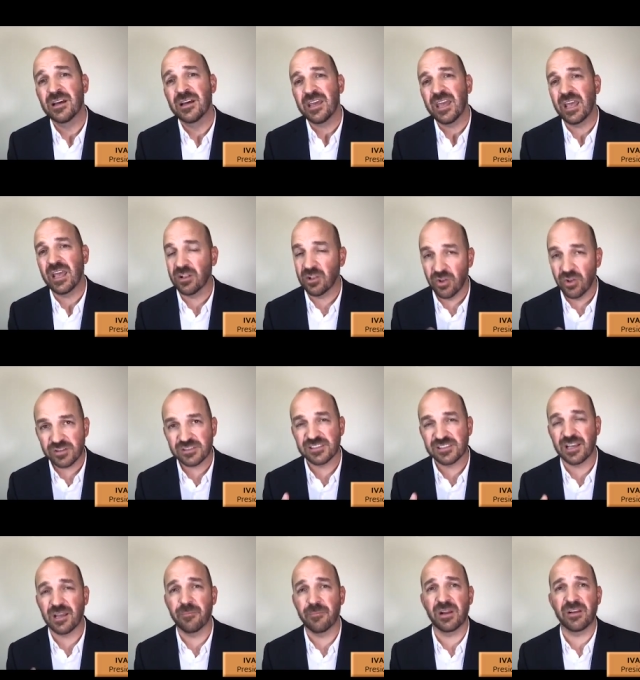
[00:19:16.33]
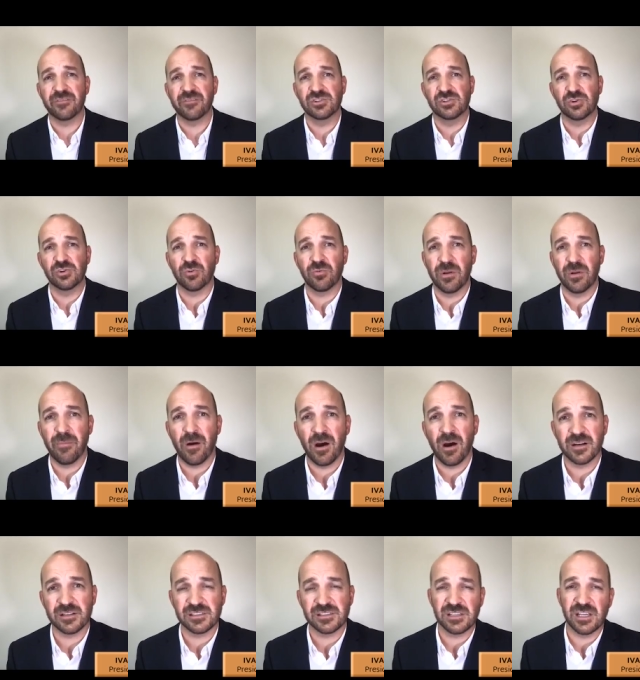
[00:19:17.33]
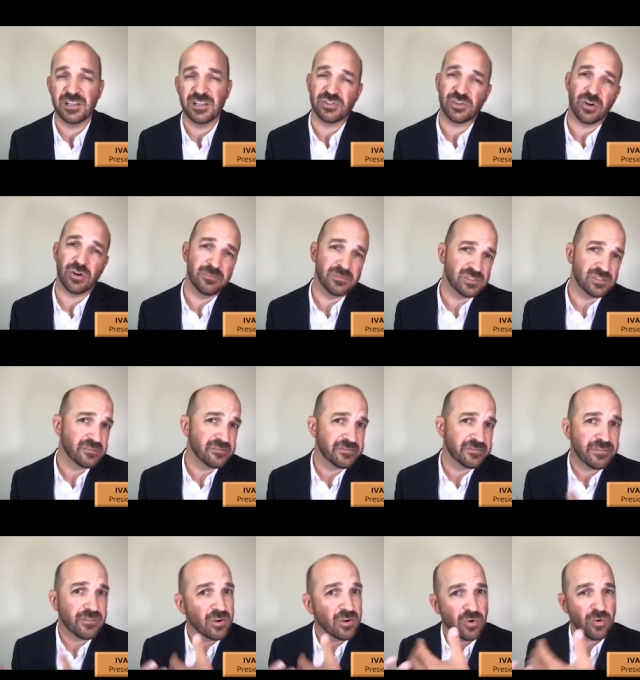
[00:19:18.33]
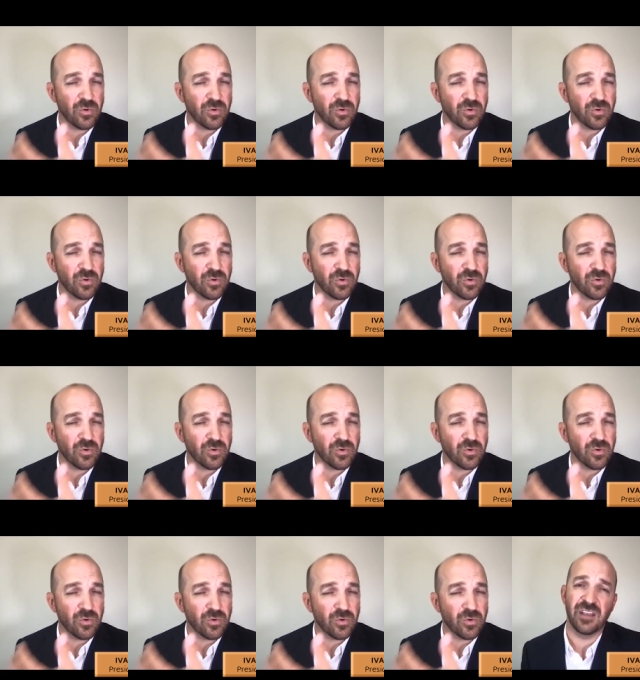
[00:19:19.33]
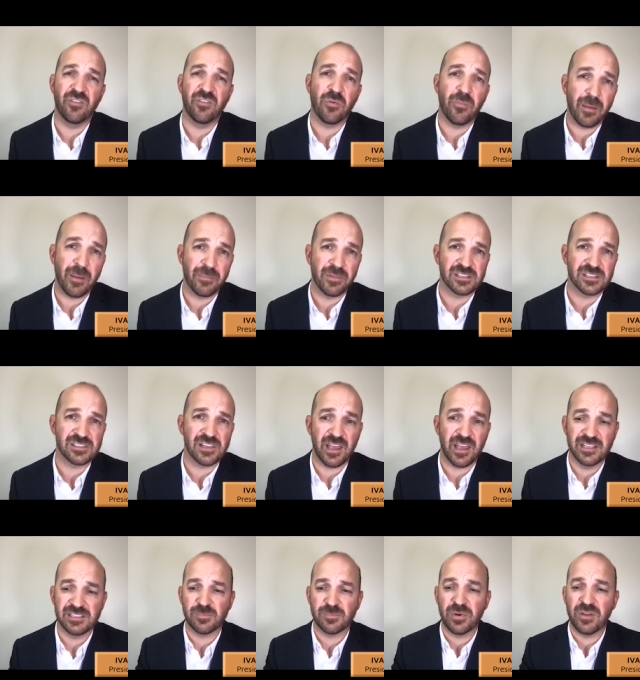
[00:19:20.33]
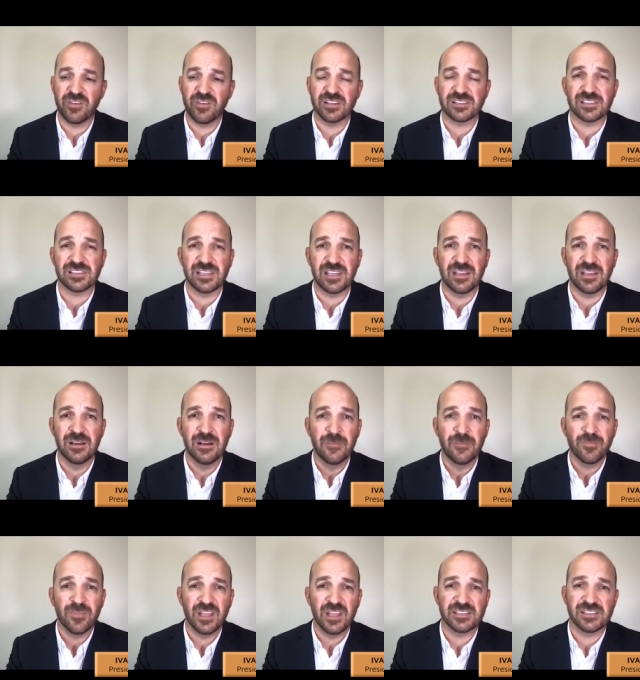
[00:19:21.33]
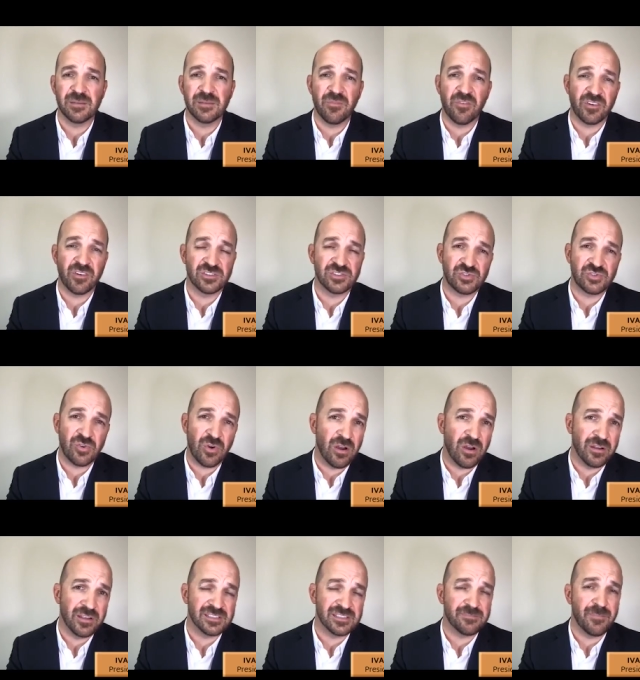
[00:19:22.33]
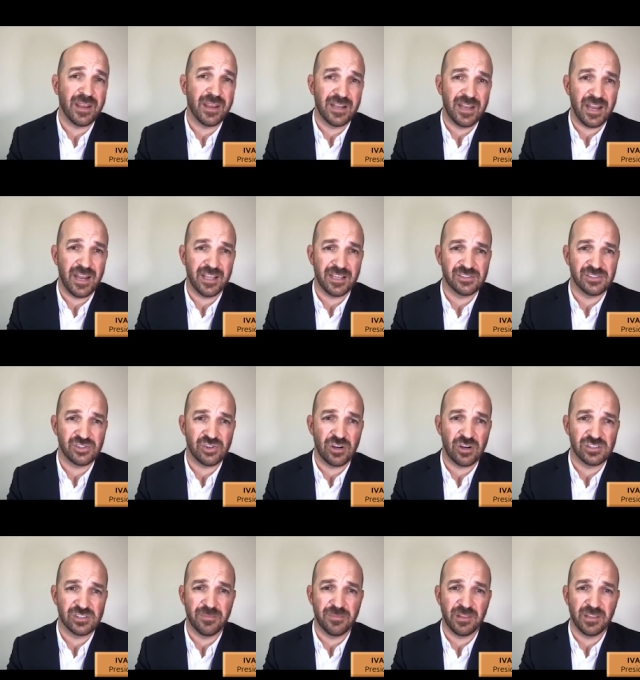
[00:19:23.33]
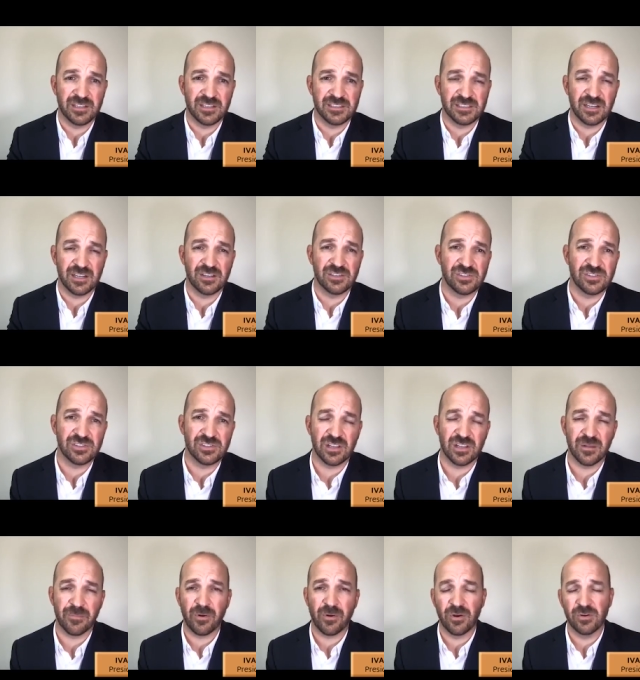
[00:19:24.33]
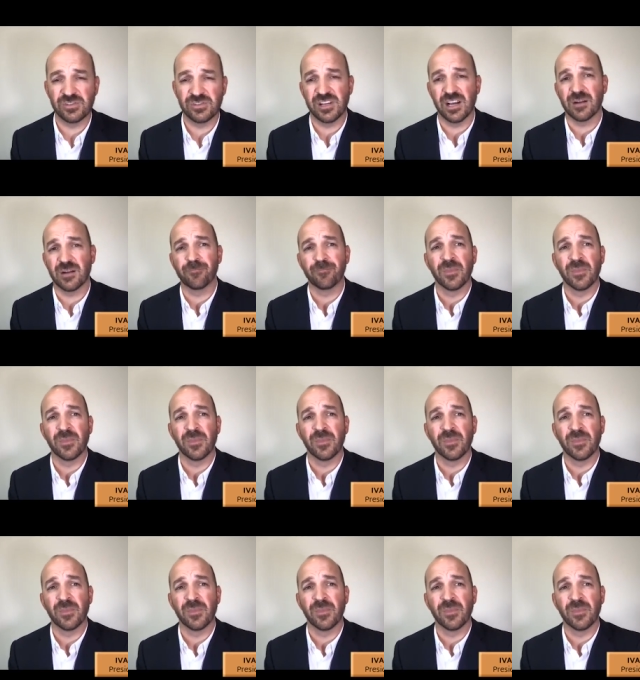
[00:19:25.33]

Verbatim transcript: It looks like a bit of a jewelry box in terms of grade endowment. And if you remember the slides previously, is some of our strongest magnetic and chargeability signatures on the project.